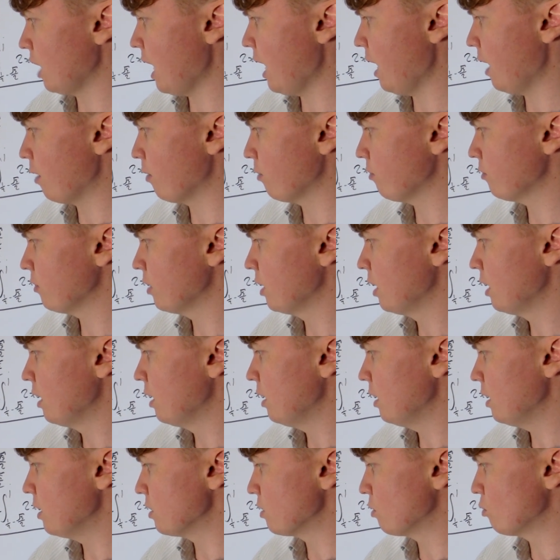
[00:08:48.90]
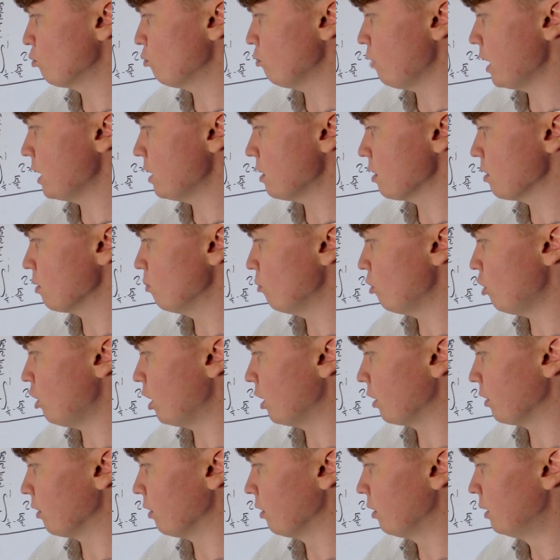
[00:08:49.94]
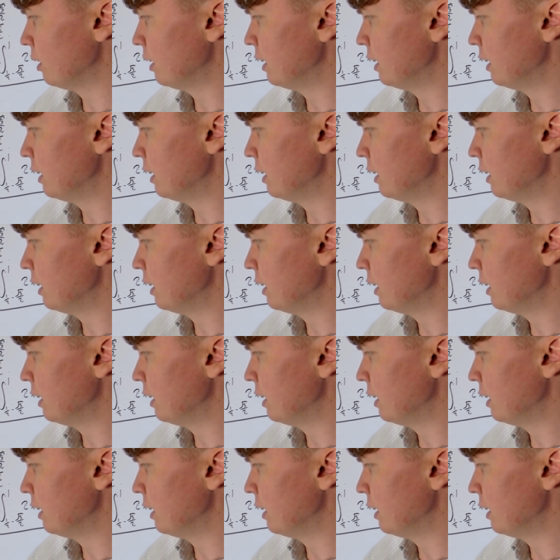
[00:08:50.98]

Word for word: f is greater than 1.